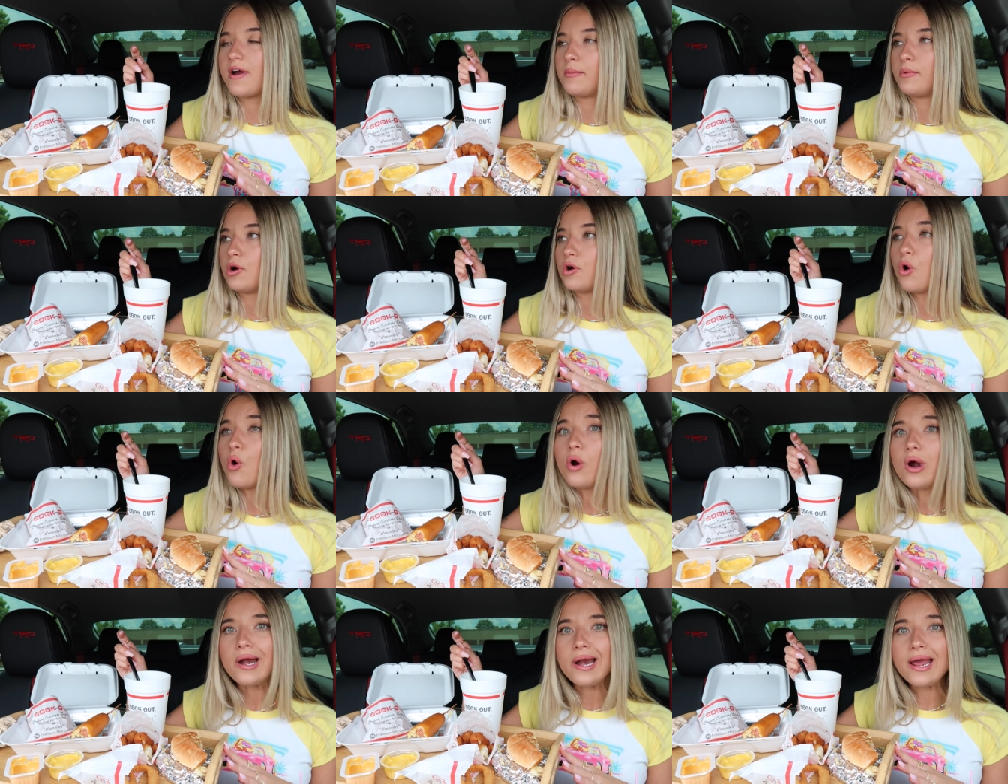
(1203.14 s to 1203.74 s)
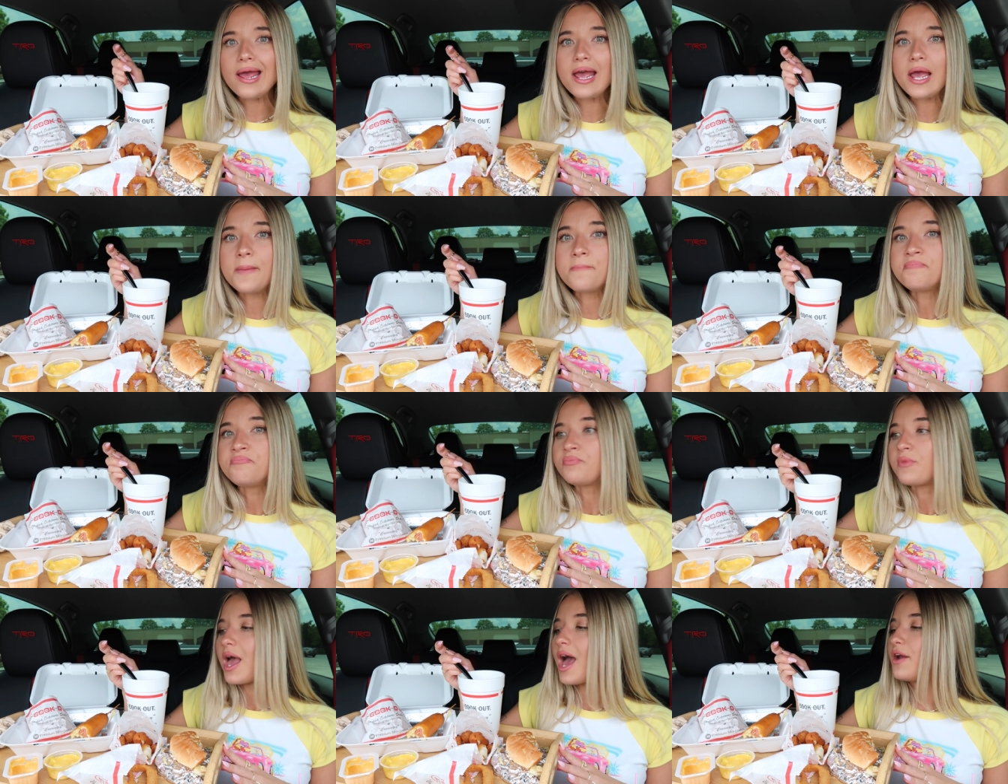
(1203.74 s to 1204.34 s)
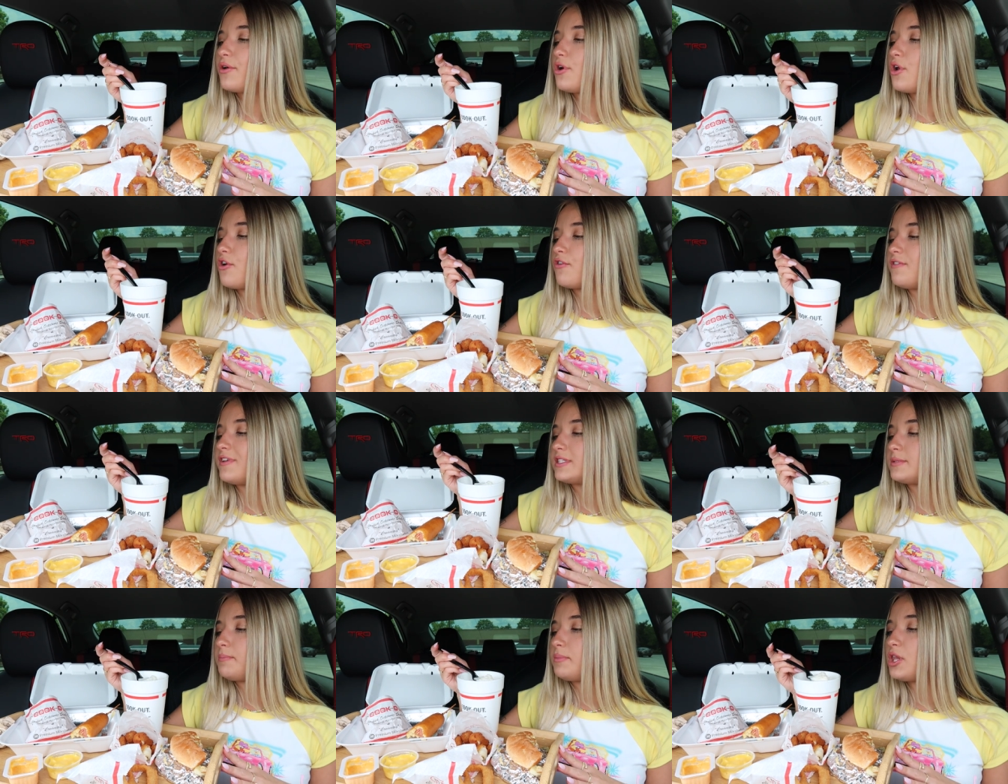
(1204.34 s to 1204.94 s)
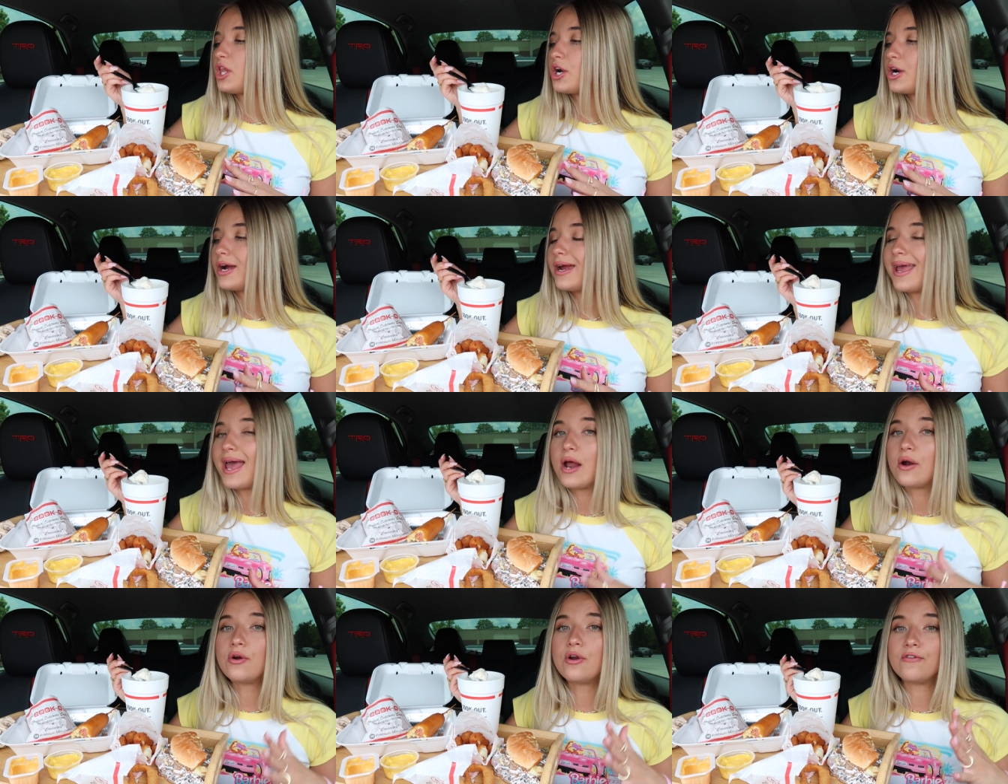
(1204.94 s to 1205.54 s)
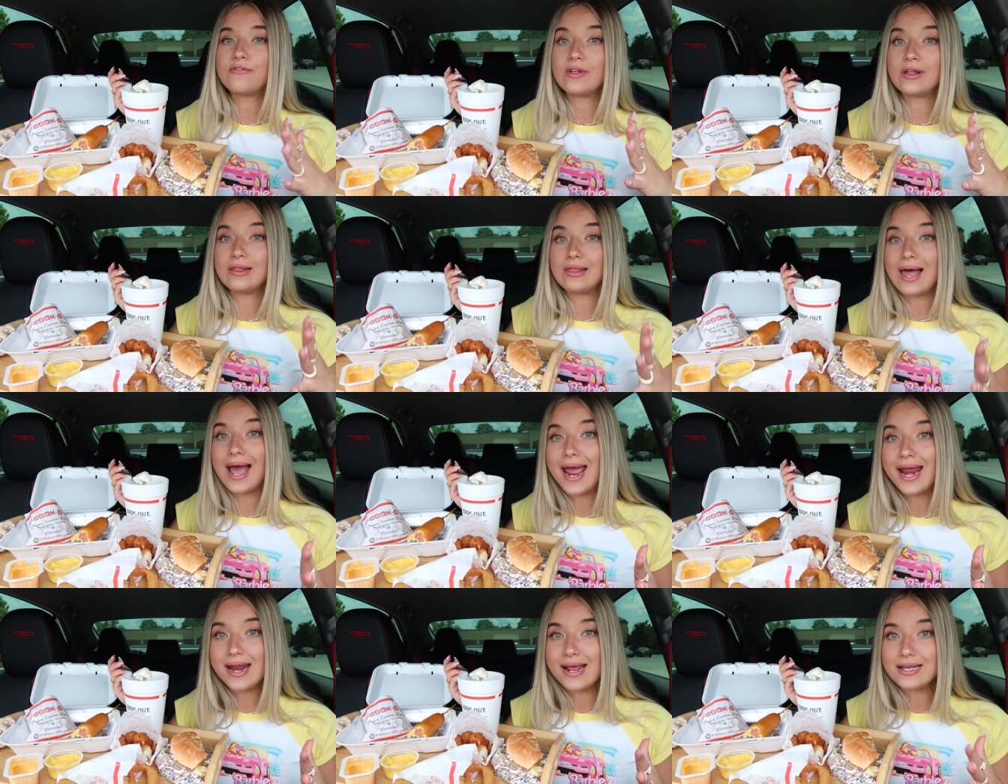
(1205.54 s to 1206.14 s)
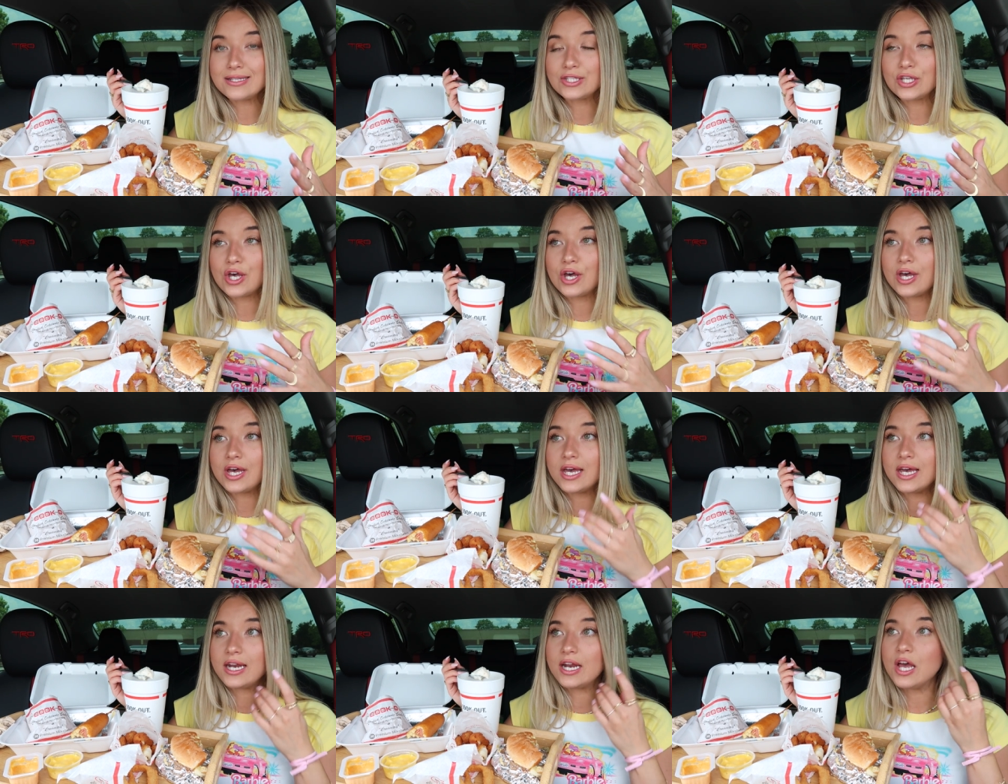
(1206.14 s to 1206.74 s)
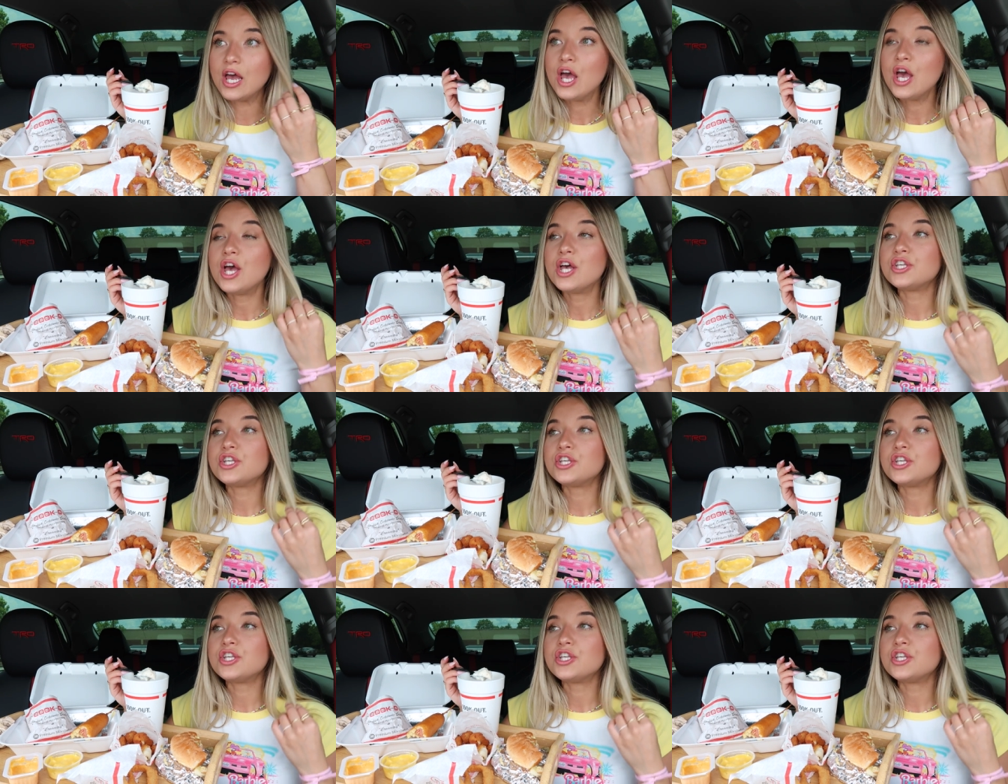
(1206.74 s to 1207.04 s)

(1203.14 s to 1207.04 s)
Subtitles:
I'm recording. I don't know if it's blurry. I don't know if the lighting's good.